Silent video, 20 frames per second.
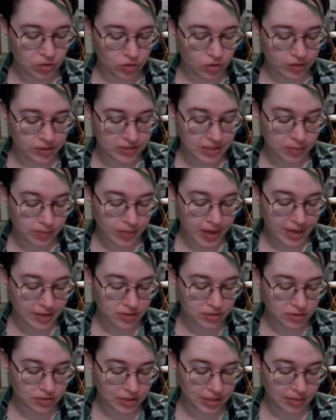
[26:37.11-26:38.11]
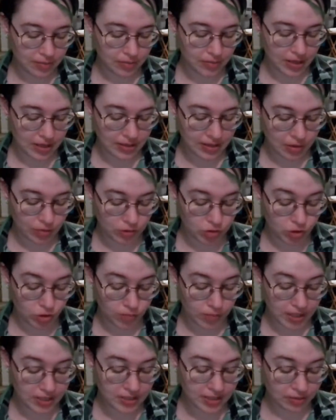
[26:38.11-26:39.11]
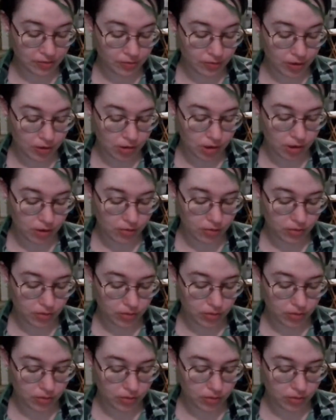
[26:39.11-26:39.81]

orcs had mastered them, and they were tormenting Frodo,